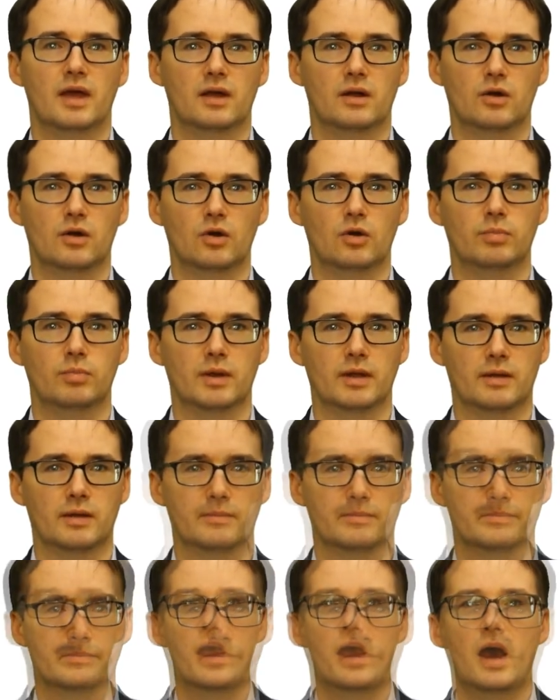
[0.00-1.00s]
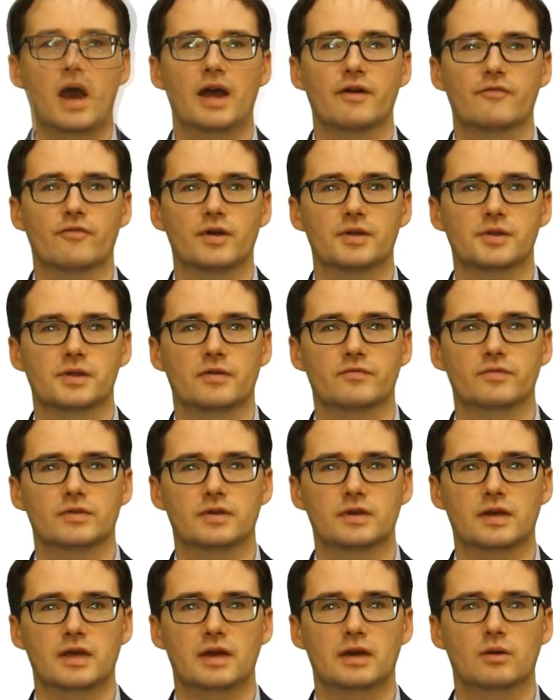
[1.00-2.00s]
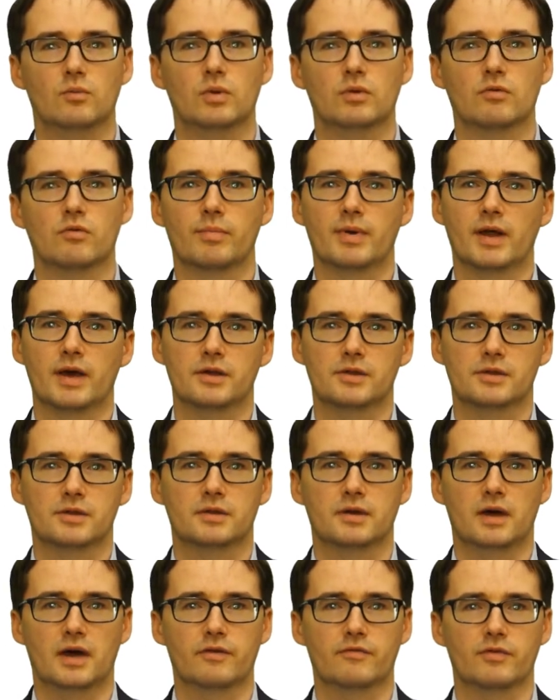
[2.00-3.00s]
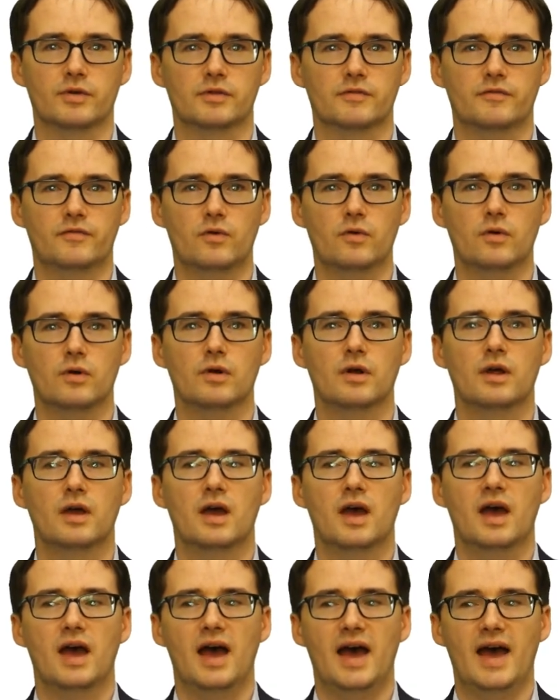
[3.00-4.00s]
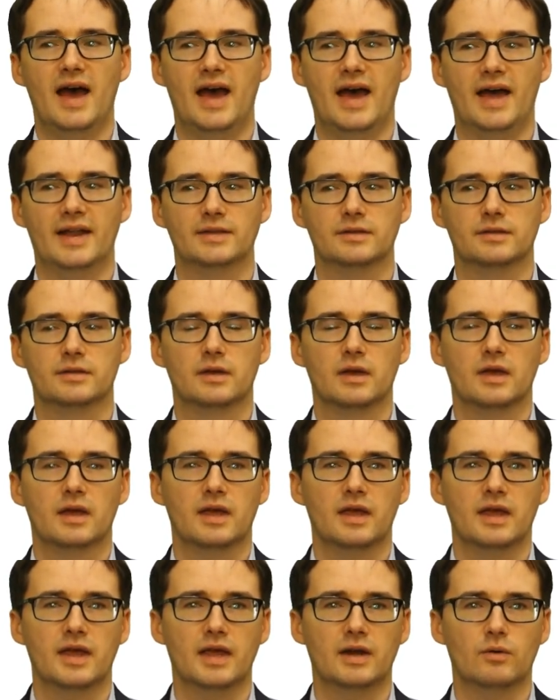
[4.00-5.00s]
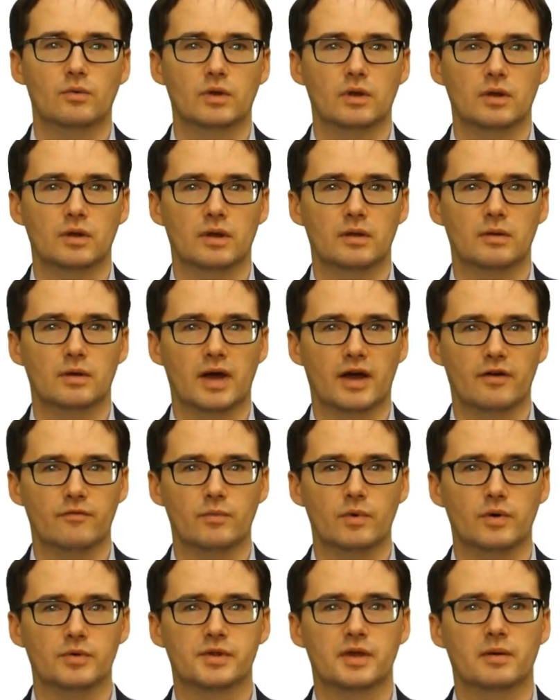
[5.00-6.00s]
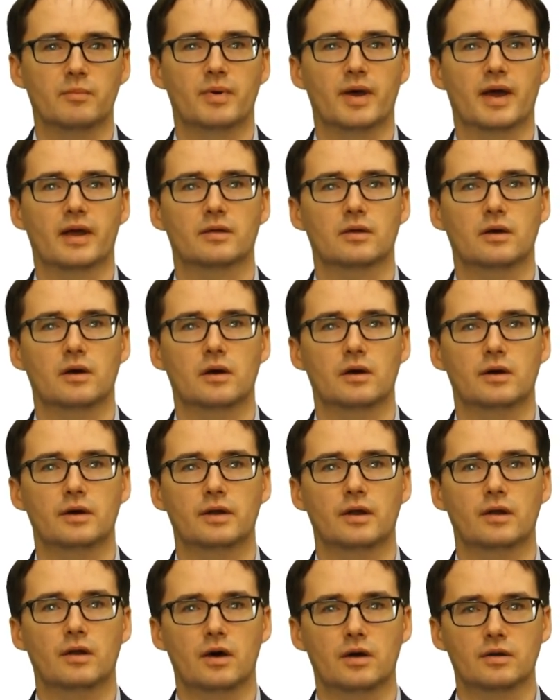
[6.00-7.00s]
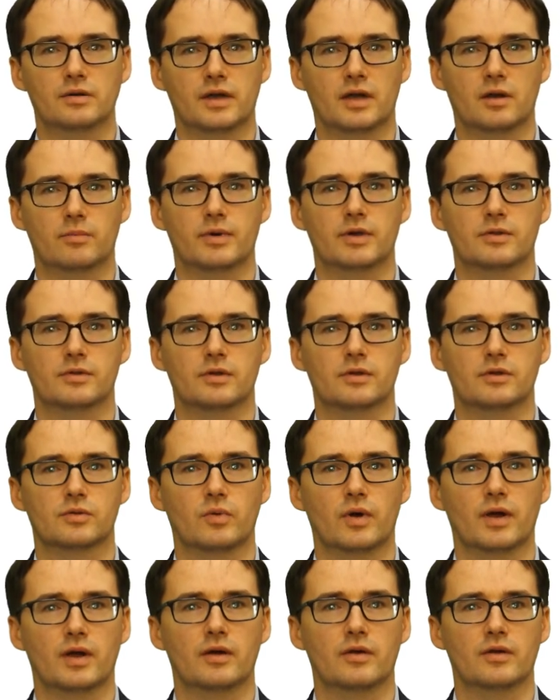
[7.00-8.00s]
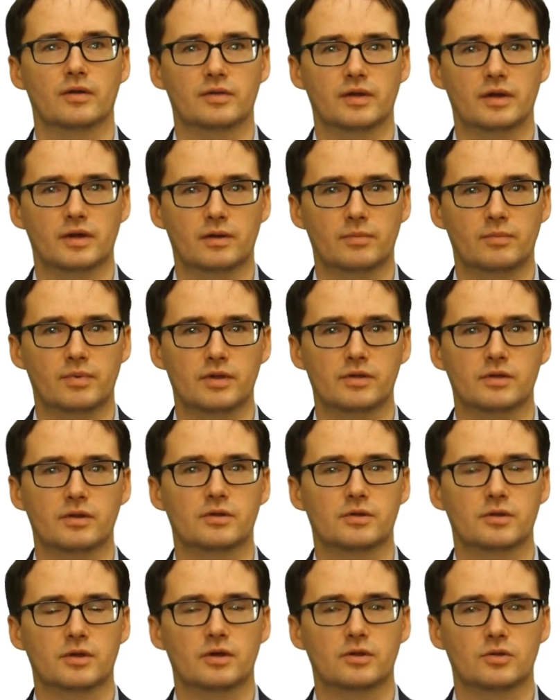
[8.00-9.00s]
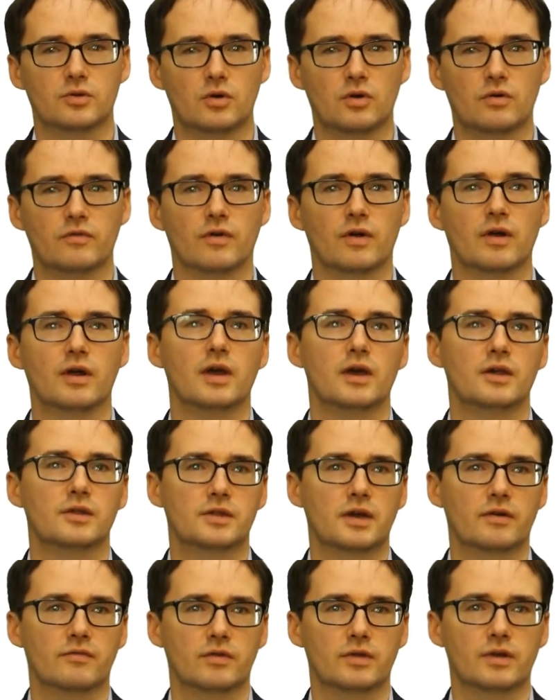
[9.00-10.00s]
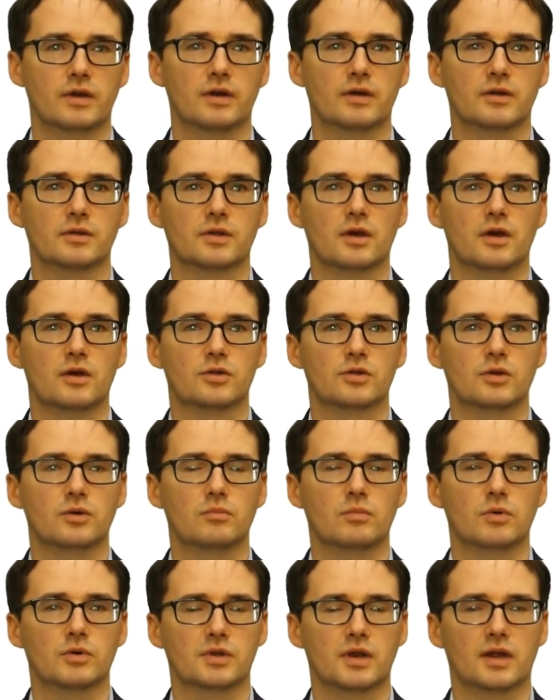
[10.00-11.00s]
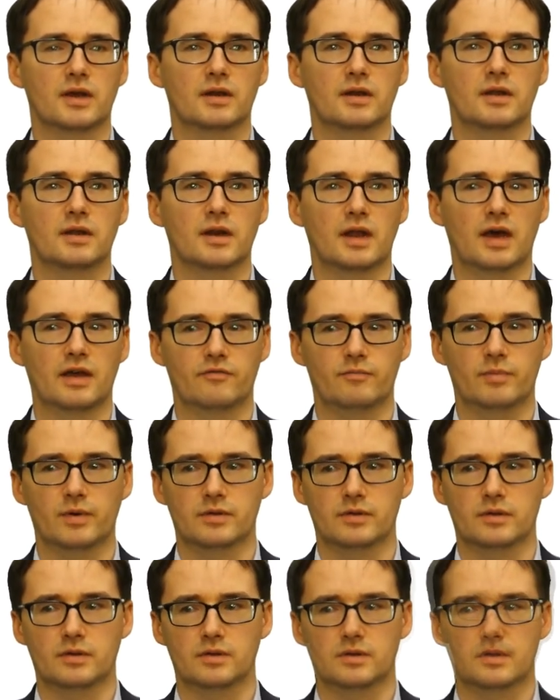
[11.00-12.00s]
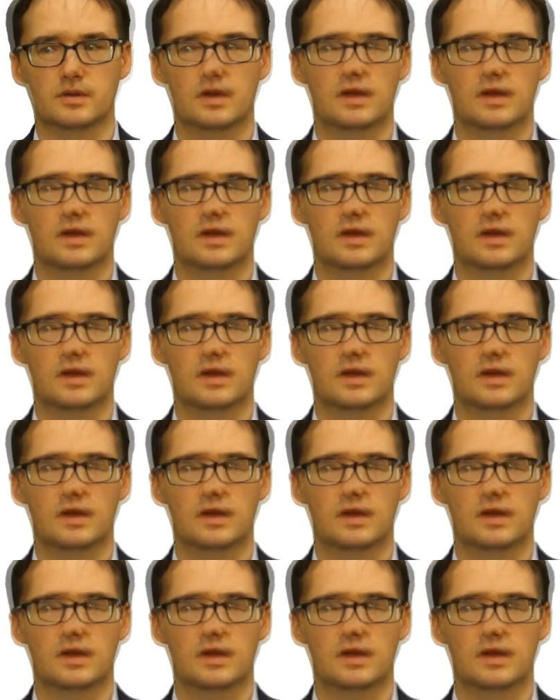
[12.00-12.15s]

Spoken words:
globally. IFRS 17 will replace IFRS 4, and it will have most impact on long tail business where the business is over several years, so most likely life business.